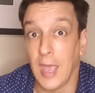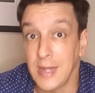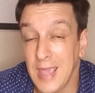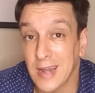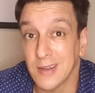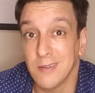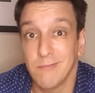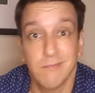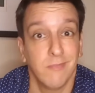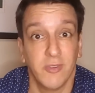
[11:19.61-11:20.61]
And yet,
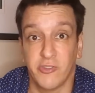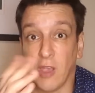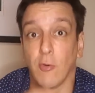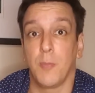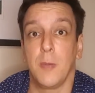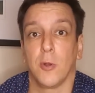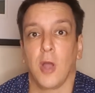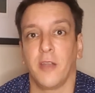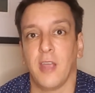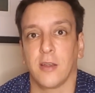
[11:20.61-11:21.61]
several people
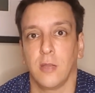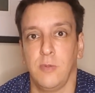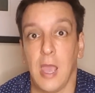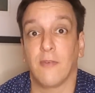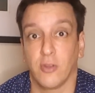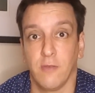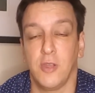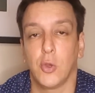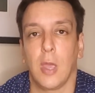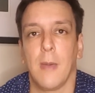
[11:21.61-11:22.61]
contacted me after the
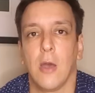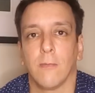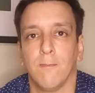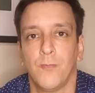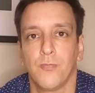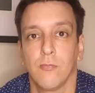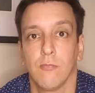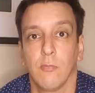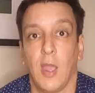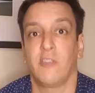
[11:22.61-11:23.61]
video came out
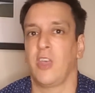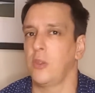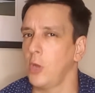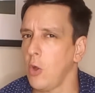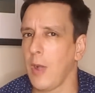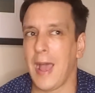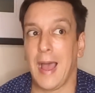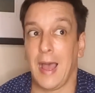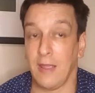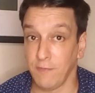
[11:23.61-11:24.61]
and said, you know,
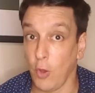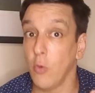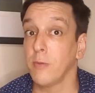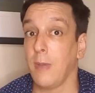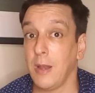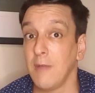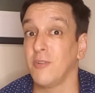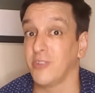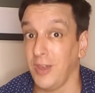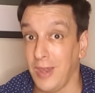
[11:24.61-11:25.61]
I've lowered my
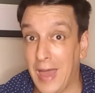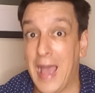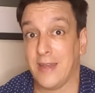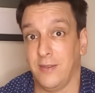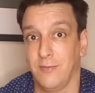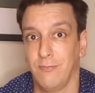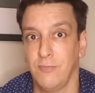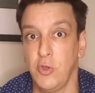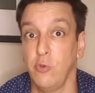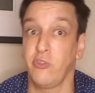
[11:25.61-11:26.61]
levels a lot
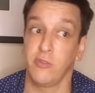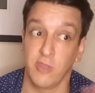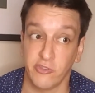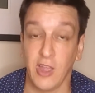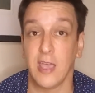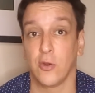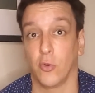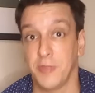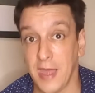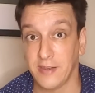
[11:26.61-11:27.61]
using this diet
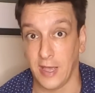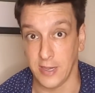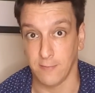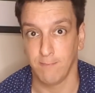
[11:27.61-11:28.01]
or that diet.